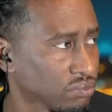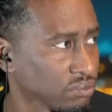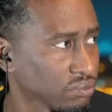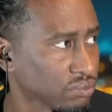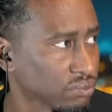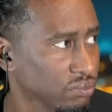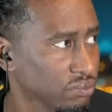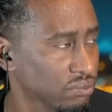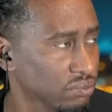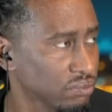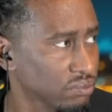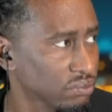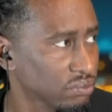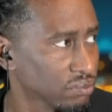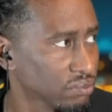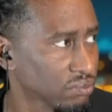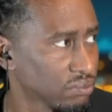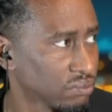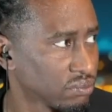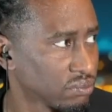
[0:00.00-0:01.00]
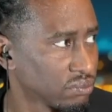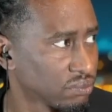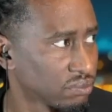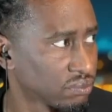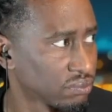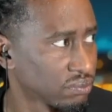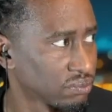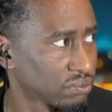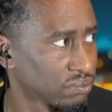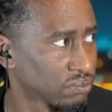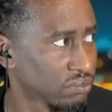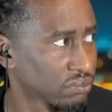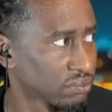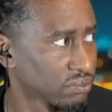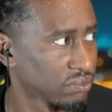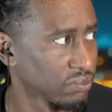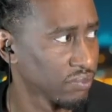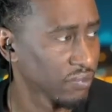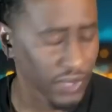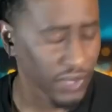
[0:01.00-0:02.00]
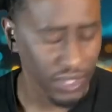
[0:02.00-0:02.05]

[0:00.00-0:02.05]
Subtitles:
No one is speaking in this clip.